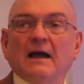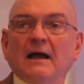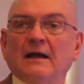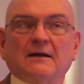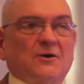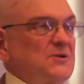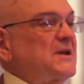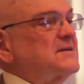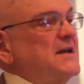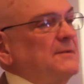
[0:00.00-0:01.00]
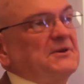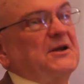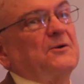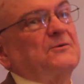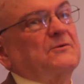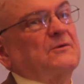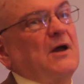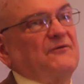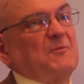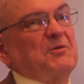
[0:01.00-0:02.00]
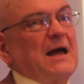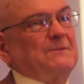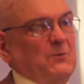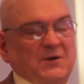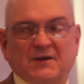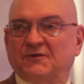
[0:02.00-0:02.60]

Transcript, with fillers: And a good example here of the problem with